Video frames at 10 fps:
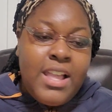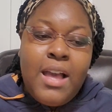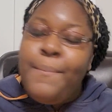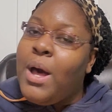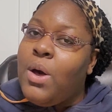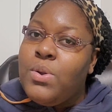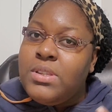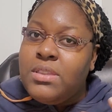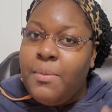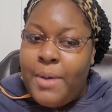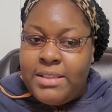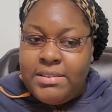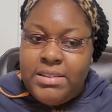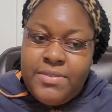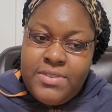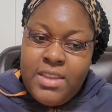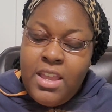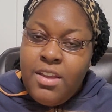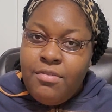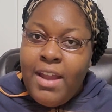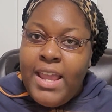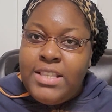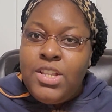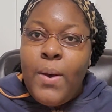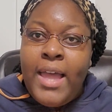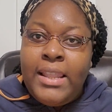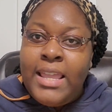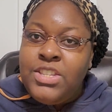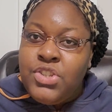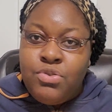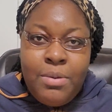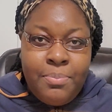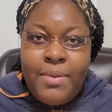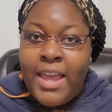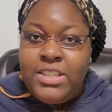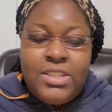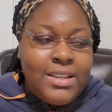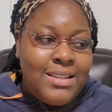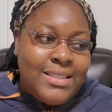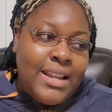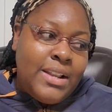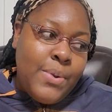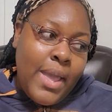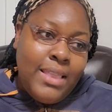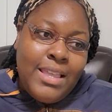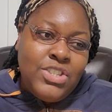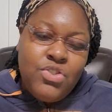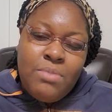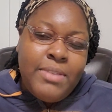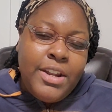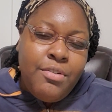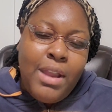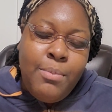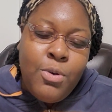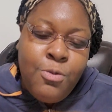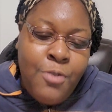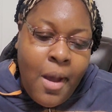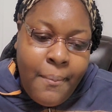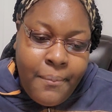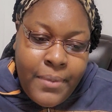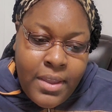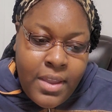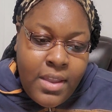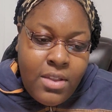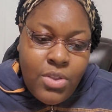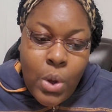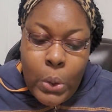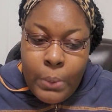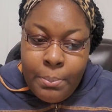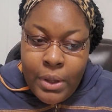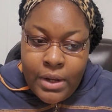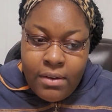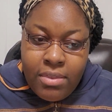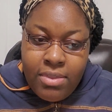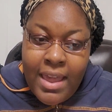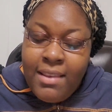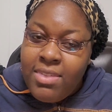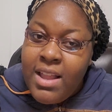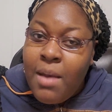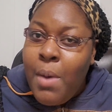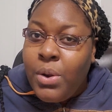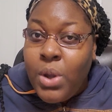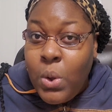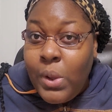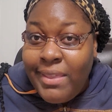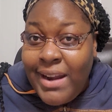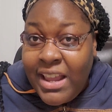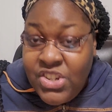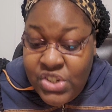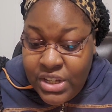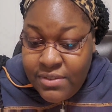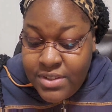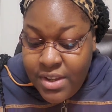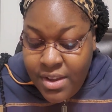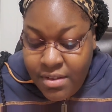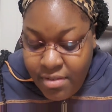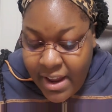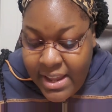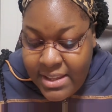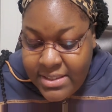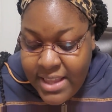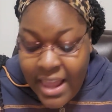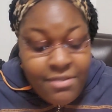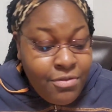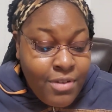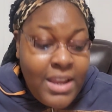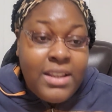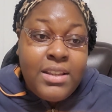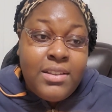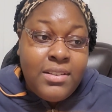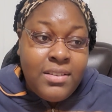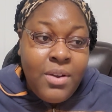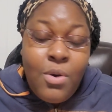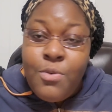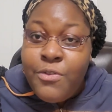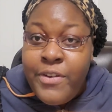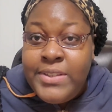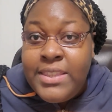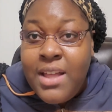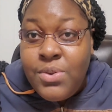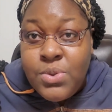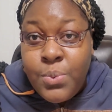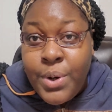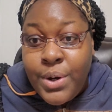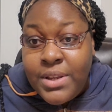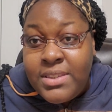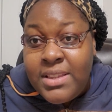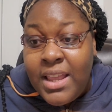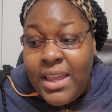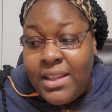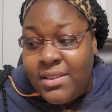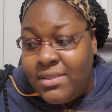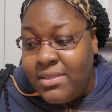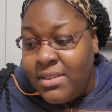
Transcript: about the positives, right? So I decided, okay, let's strip NaNoWriMo from the whole month and think about the goal that I achieved, right? I've written over 50,000 words in,